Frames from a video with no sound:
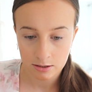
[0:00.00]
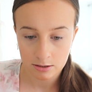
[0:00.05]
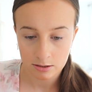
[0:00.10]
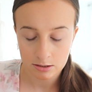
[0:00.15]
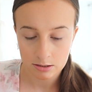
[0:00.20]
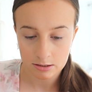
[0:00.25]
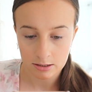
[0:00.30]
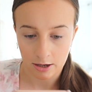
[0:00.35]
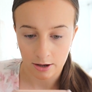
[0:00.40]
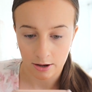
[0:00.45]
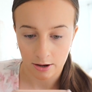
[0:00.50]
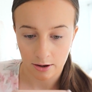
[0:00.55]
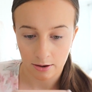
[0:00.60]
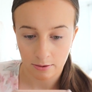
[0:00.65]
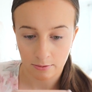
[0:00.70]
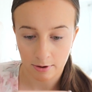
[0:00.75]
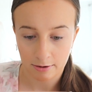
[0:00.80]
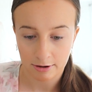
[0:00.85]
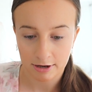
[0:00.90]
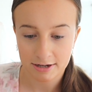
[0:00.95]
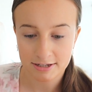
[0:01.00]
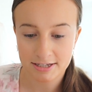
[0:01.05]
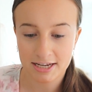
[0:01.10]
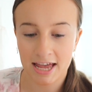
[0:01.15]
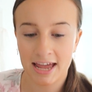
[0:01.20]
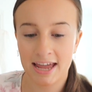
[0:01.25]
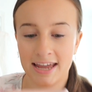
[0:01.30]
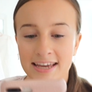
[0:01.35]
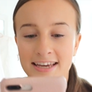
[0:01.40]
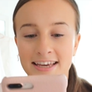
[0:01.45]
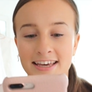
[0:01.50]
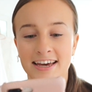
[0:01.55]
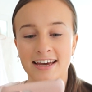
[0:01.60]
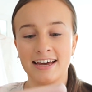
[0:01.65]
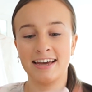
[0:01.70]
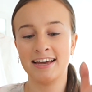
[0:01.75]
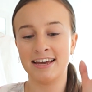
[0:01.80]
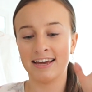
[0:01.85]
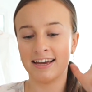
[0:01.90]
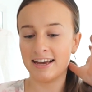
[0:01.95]
So I'm going to take
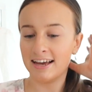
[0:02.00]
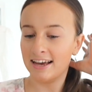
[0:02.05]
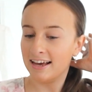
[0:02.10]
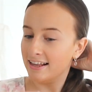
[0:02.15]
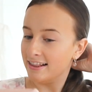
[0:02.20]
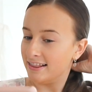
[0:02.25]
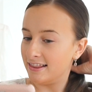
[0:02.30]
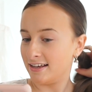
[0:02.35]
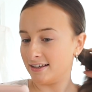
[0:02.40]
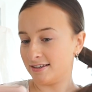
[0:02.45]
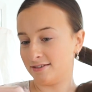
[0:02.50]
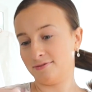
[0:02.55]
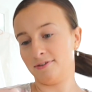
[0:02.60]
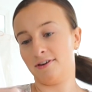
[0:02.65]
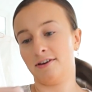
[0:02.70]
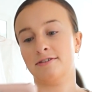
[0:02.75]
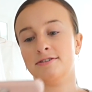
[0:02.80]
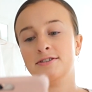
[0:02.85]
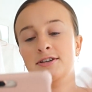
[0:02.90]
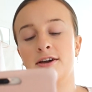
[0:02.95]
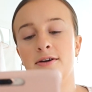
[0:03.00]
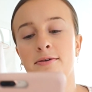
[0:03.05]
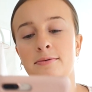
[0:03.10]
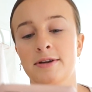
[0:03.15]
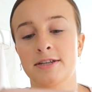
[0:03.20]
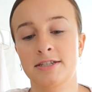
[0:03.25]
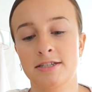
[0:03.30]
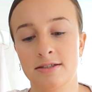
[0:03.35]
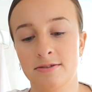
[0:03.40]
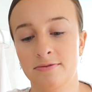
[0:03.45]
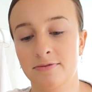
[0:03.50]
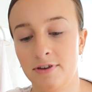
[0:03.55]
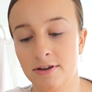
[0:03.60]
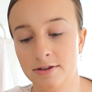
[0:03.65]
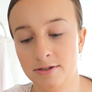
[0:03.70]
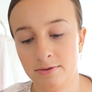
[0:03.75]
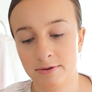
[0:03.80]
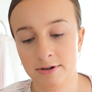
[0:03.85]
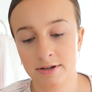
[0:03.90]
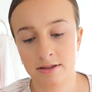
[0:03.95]
this photo, which is the
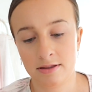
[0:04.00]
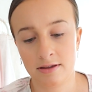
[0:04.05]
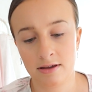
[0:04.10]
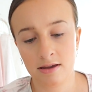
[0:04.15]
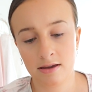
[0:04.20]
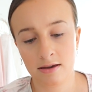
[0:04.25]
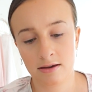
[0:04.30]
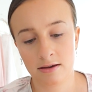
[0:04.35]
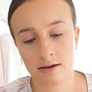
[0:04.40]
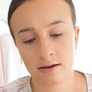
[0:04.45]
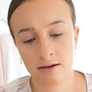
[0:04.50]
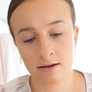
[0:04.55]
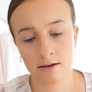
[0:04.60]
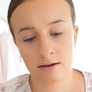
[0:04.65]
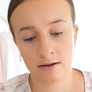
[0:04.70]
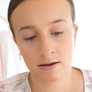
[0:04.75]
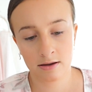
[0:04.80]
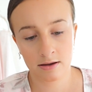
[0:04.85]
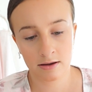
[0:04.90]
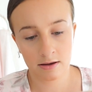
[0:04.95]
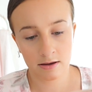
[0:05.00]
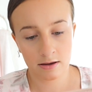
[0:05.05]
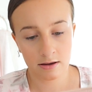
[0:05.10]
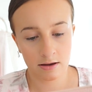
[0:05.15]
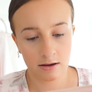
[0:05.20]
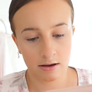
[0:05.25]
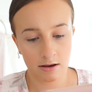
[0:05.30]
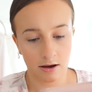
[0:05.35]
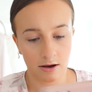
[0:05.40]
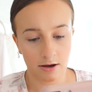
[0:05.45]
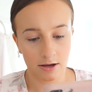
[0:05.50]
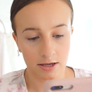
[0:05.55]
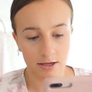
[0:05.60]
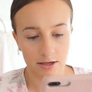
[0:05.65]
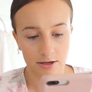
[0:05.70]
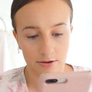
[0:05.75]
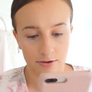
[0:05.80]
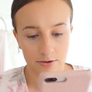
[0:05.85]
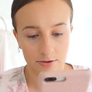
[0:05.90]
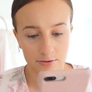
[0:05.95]
photo I think I
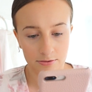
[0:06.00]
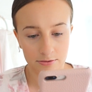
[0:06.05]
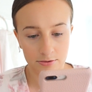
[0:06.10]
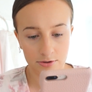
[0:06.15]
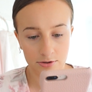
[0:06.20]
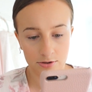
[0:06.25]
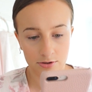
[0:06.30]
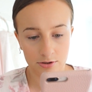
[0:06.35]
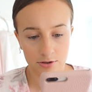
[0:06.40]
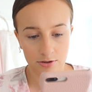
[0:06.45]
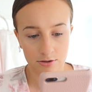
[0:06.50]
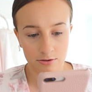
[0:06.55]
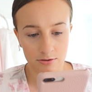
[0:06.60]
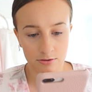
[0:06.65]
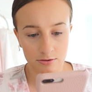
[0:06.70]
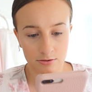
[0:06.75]
used.